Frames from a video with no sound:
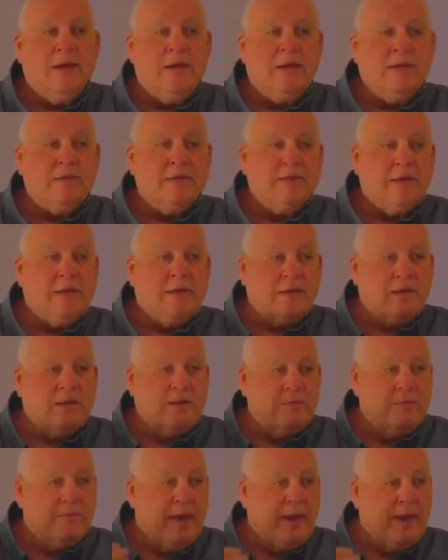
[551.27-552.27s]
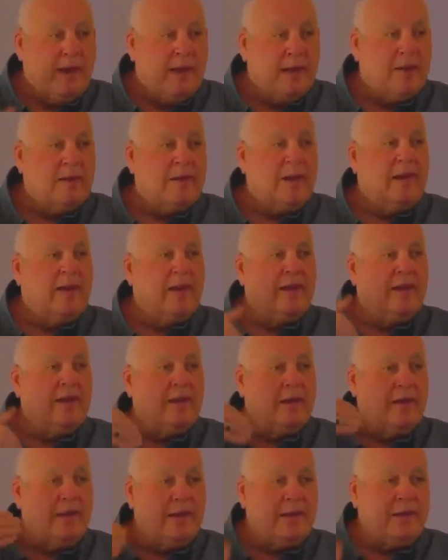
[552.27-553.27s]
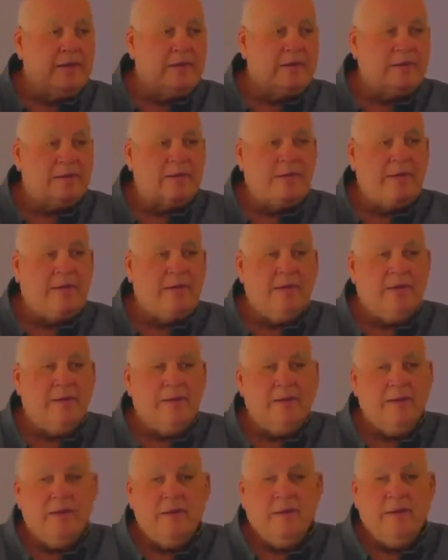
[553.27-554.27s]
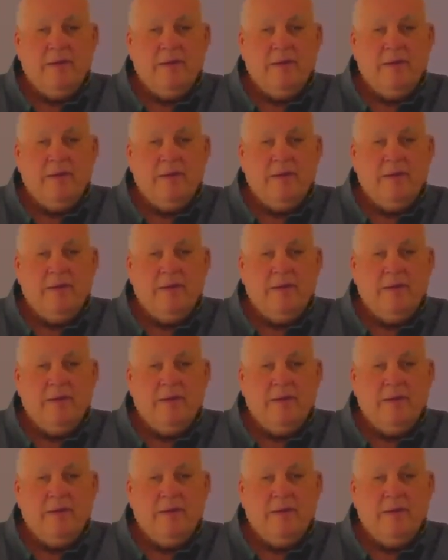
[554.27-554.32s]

is going to come back and lead us in